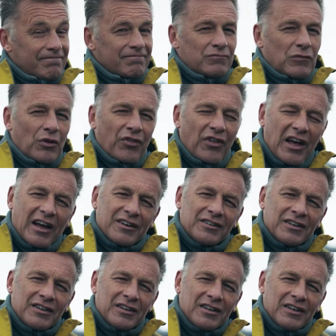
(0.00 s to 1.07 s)
well, that
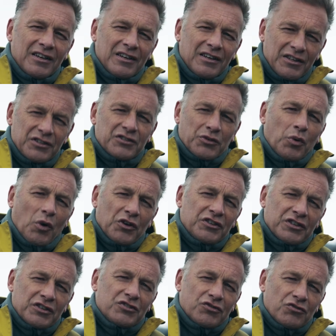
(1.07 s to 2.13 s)
is quite
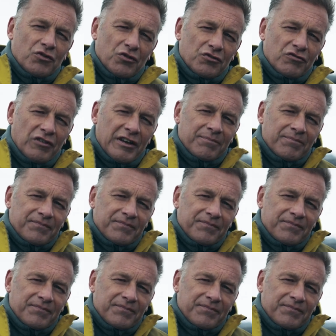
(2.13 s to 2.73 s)
extraordinary.